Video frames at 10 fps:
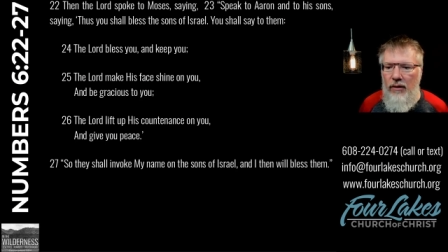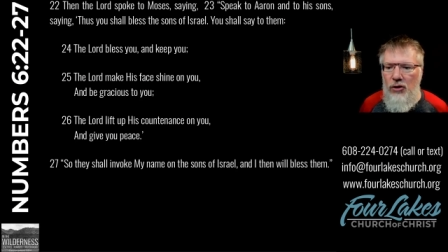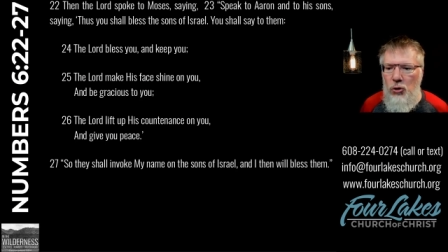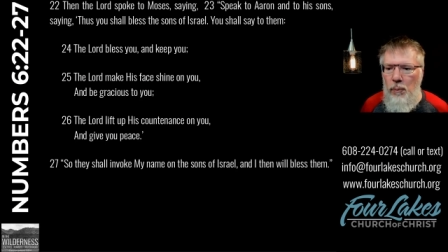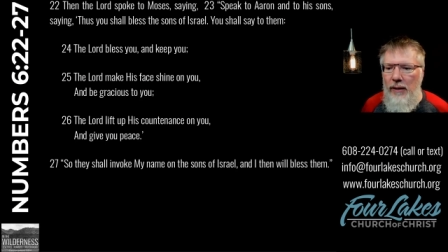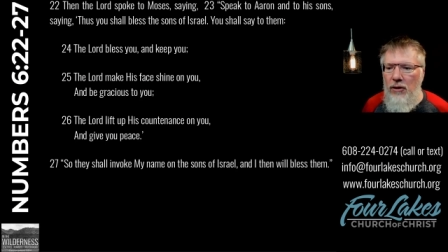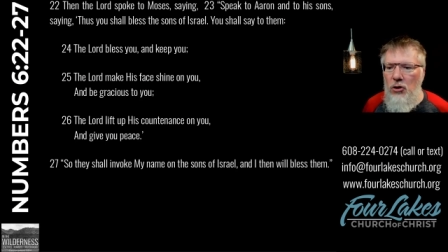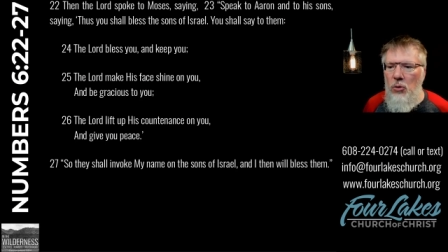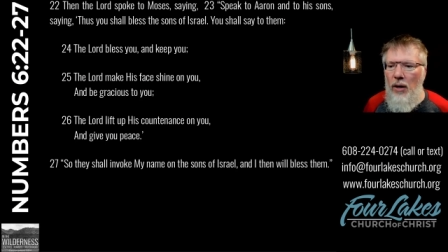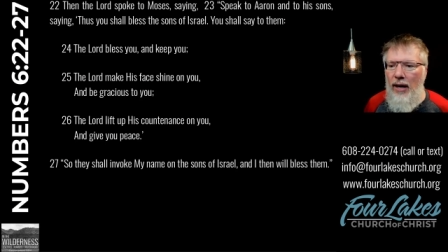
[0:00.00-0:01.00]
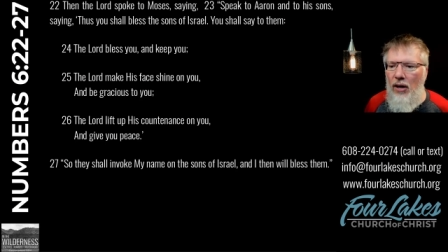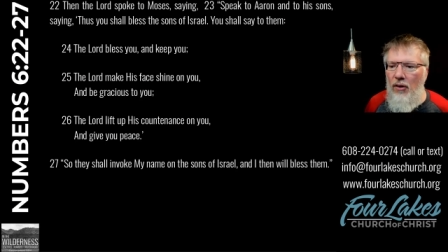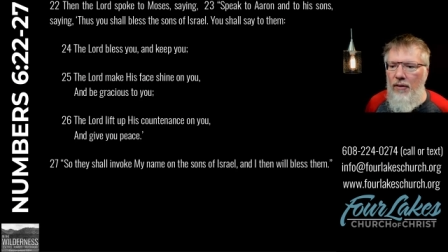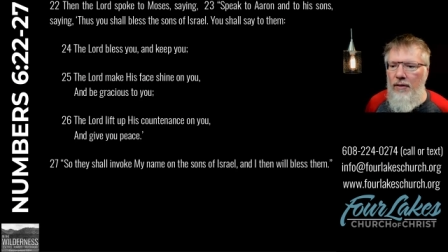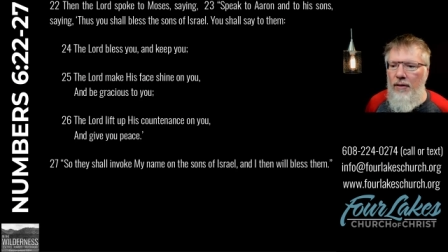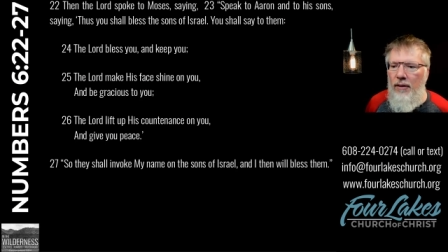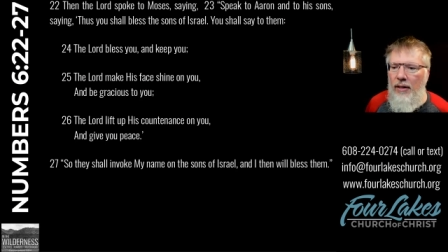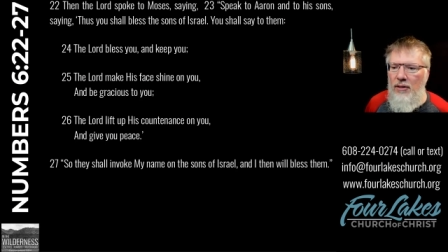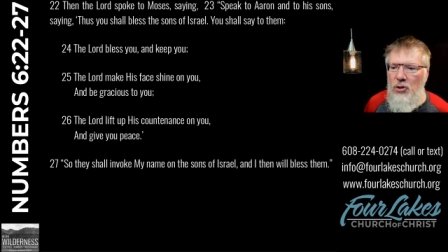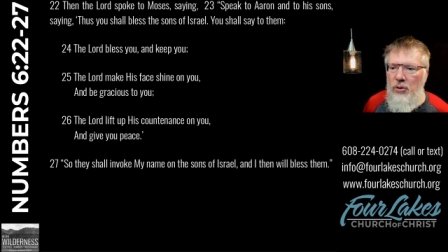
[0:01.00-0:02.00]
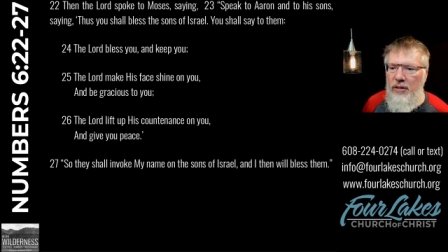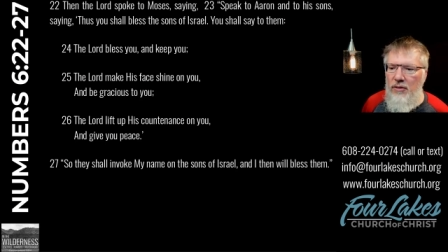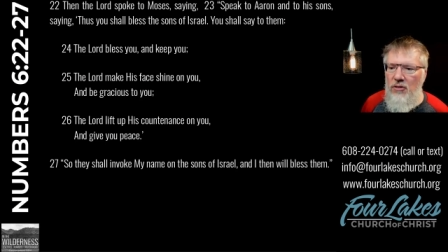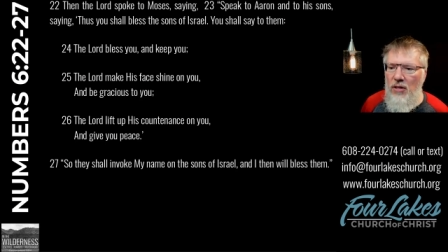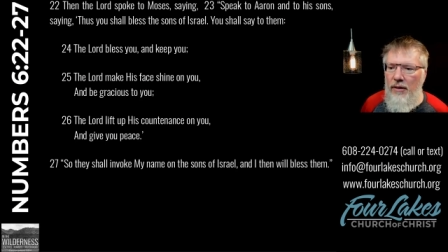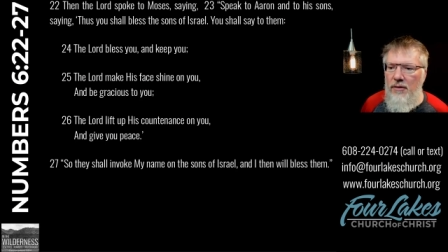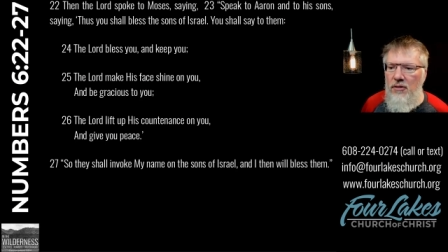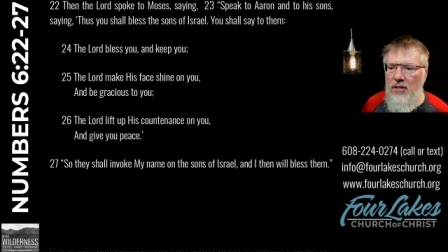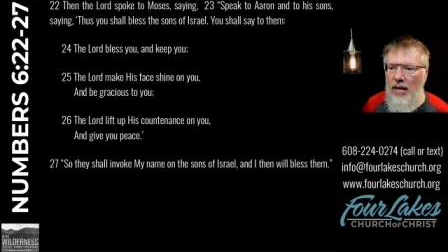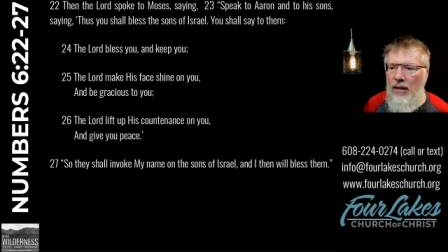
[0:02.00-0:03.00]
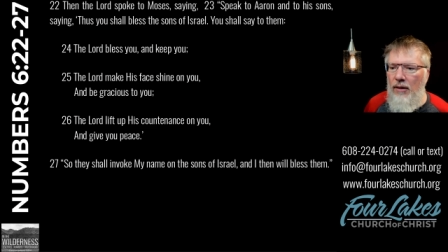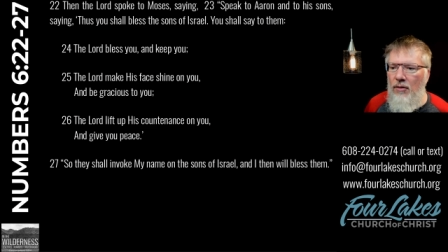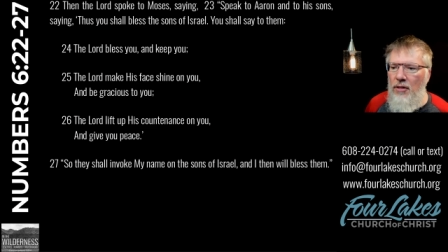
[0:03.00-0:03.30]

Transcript: Speak to Aaron and to his sons, saying,